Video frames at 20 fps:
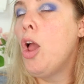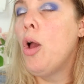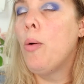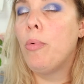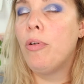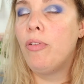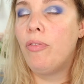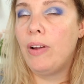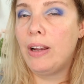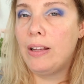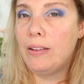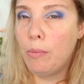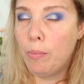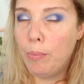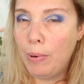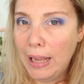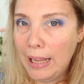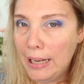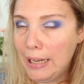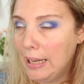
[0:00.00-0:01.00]
perfect the
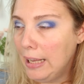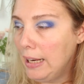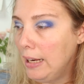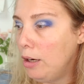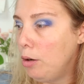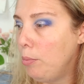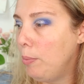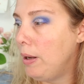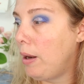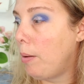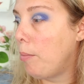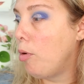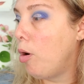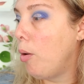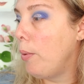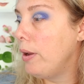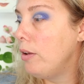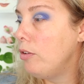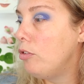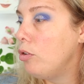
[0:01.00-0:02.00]
blending a little bit. I'm
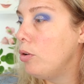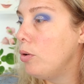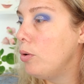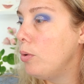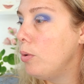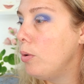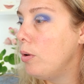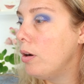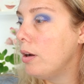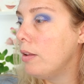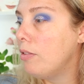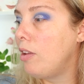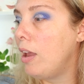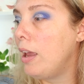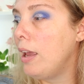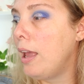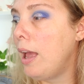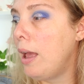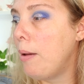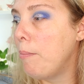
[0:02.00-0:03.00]
going to
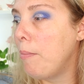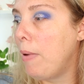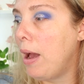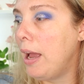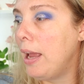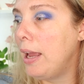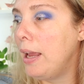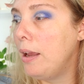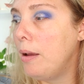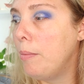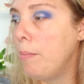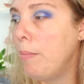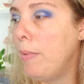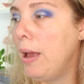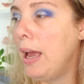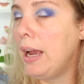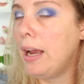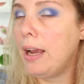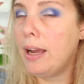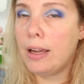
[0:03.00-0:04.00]
take my
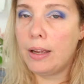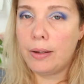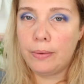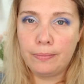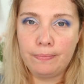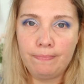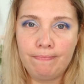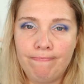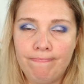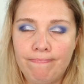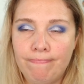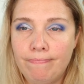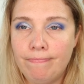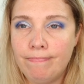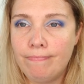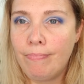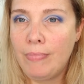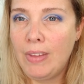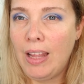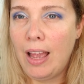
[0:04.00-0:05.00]
MAC,
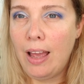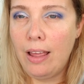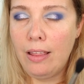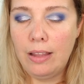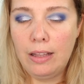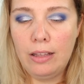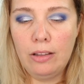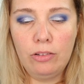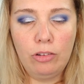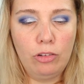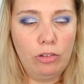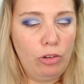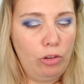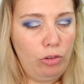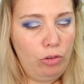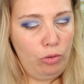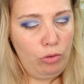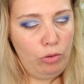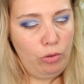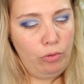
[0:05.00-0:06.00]
I think this is the
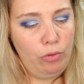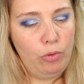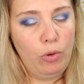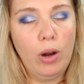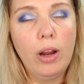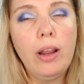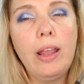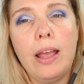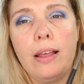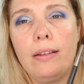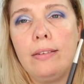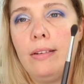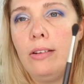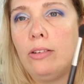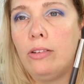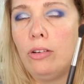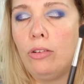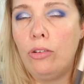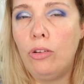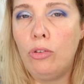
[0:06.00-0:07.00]
224. Yes,
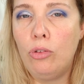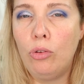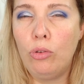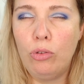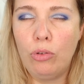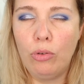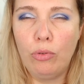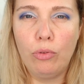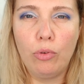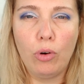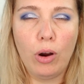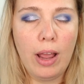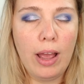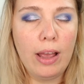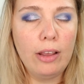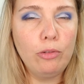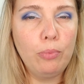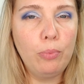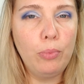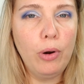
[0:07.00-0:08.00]
this is the
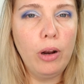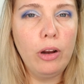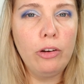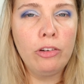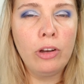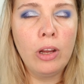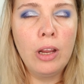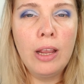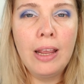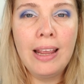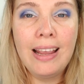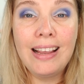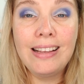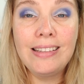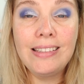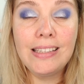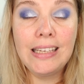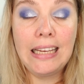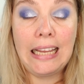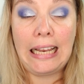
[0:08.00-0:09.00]
224S brush.
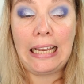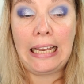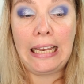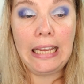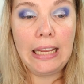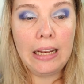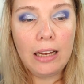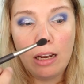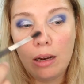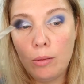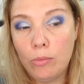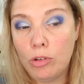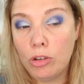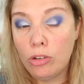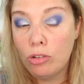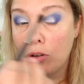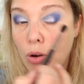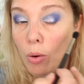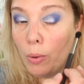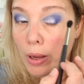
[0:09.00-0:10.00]
It's clean, and I'm
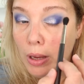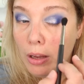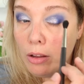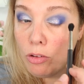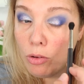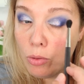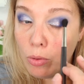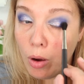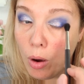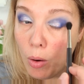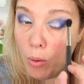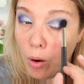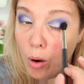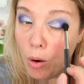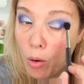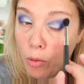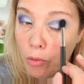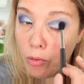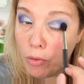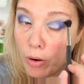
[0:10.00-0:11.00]
just going to go
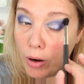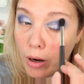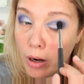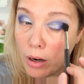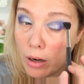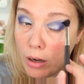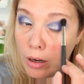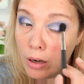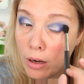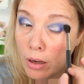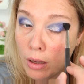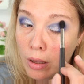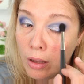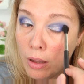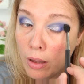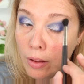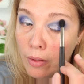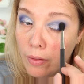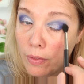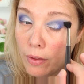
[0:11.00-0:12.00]
over
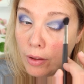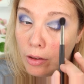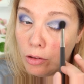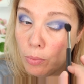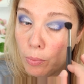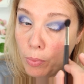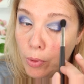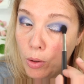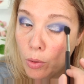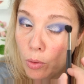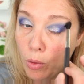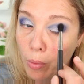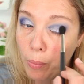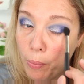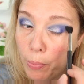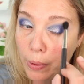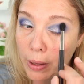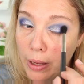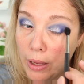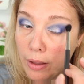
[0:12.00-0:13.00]
this blue a
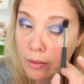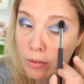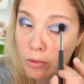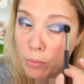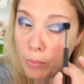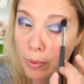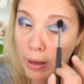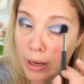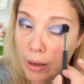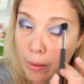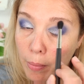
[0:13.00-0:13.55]
bit to make